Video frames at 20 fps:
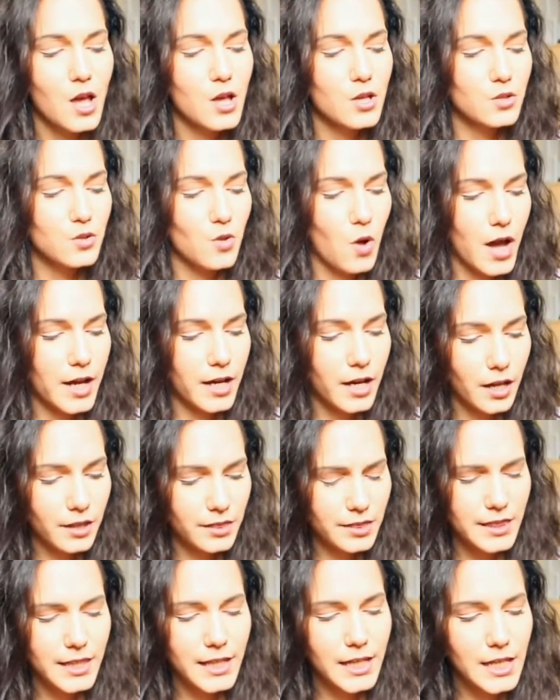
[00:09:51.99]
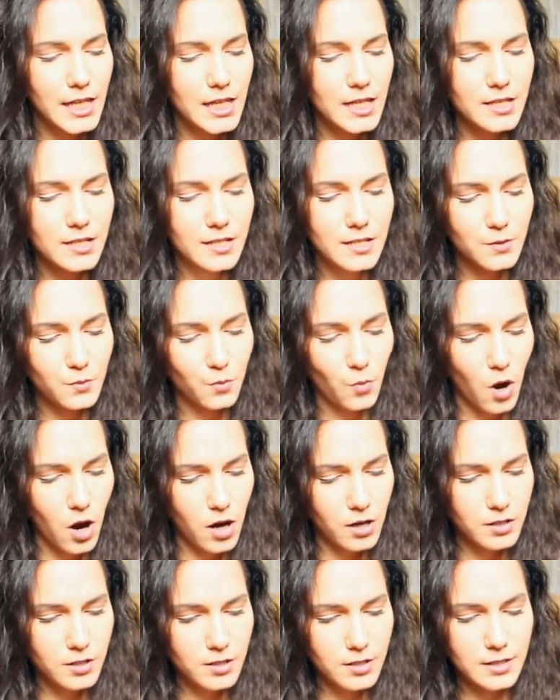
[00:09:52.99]
So I got these
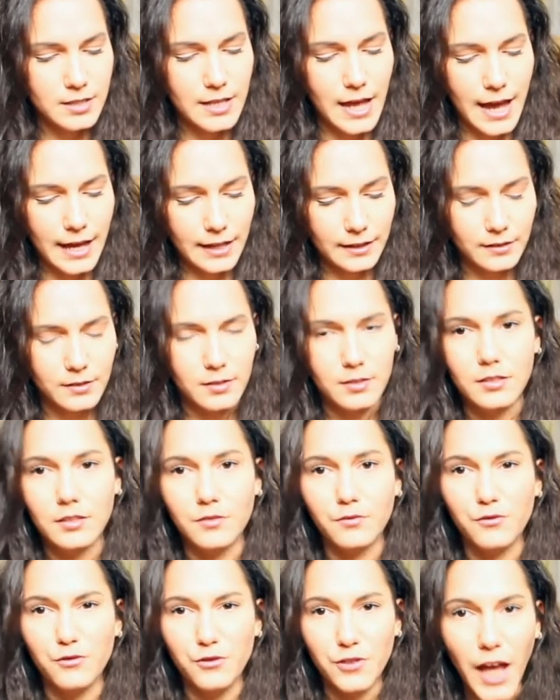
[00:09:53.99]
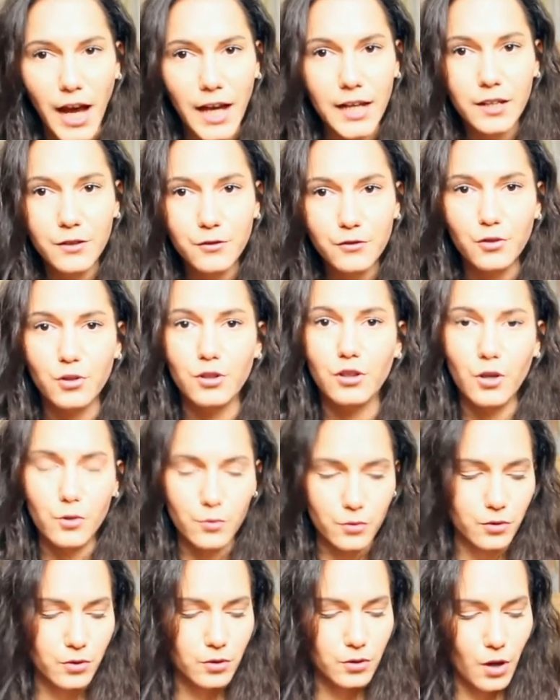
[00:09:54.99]
ones at Fnac, for
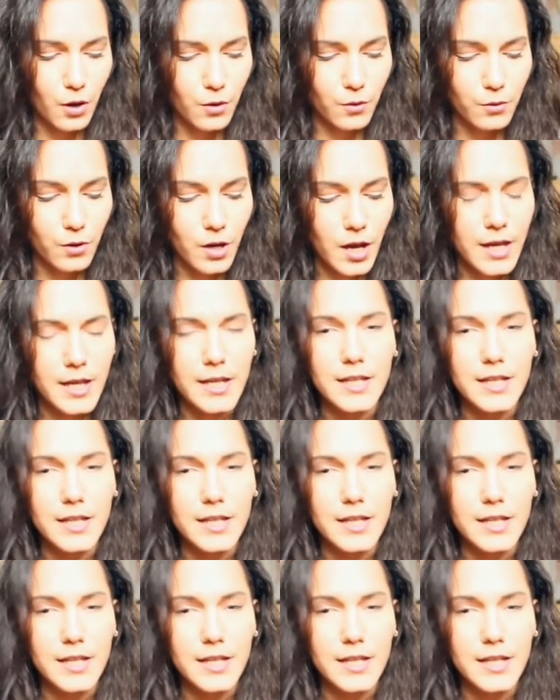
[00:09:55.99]
those who know.